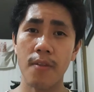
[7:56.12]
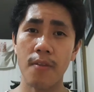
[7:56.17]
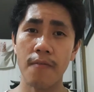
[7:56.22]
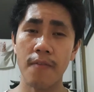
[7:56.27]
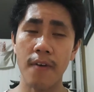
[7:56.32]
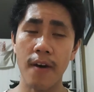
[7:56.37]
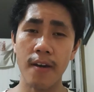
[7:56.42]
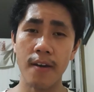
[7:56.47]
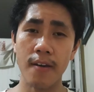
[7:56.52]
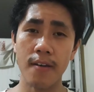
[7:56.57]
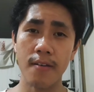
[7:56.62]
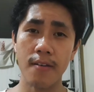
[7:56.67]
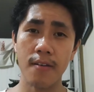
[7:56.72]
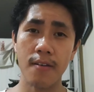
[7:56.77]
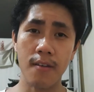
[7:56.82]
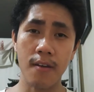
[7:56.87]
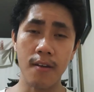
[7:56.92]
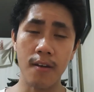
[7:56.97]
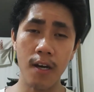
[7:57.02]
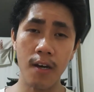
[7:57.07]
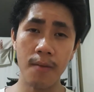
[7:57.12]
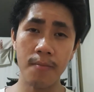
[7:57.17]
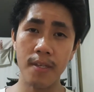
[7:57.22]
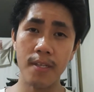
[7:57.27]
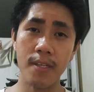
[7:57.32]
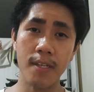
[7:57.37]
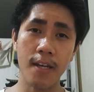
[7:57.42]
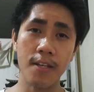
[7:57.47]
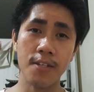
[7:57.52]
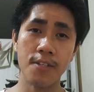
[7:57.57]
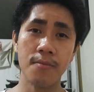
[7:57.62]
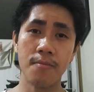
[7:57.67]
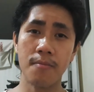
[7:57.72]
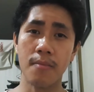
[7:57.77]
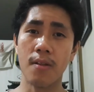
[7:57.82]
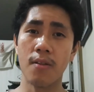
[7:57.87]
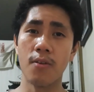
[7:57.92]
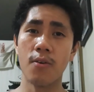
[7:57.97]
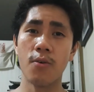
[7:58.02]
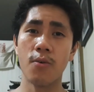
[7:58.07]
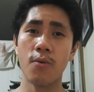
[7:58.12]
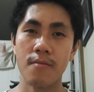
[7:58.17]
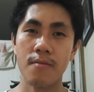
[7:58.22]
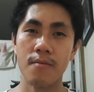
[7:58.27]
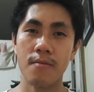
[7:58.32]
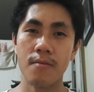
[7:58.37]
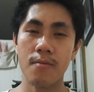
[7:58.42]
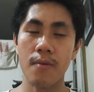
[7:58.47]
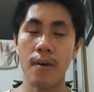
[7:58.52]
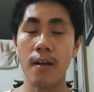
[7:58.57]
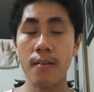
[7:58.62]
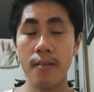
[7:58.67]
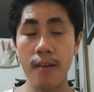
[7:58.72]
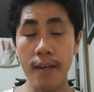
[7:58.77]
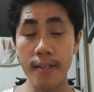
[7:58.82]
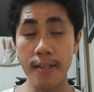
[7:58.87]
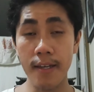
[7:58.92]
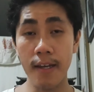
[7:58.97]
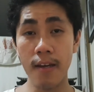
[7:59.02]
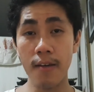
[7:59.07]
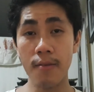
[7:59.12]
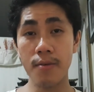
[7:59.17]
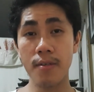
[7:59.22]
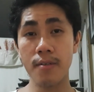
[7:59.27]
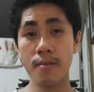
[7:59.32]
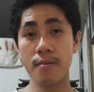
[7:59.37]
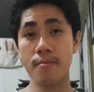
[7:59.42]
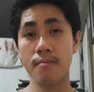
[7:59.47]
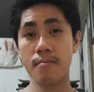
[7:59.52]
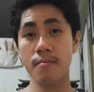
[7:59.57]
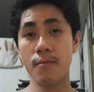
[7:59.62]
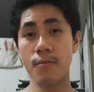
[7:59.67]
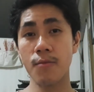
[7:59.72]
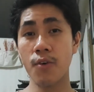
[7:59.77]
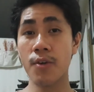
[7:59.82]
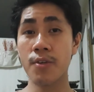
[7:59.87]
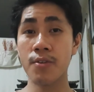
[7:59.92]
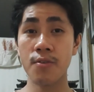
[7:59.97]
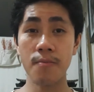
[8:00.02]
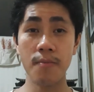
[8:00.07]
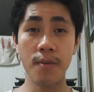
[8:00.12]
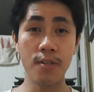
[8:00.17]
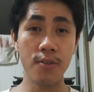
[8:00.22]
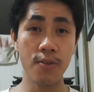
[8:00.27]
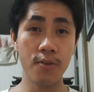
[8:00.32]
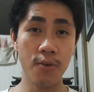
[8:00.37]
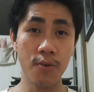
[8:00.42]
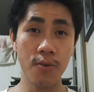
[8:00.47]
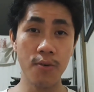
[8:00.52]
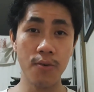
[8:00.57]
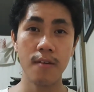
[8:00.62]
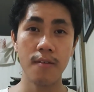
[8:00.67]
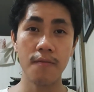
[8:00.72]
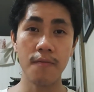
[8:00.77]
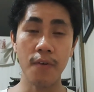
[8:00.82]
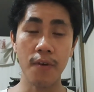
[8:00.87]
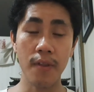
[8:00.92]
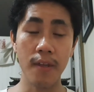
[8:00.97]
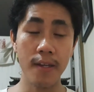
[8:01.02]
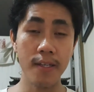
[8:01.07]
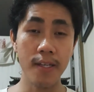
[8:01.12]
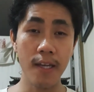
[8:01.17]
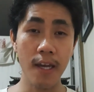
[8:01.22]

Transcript: via the comment section below. Well, I said I was going to be true for this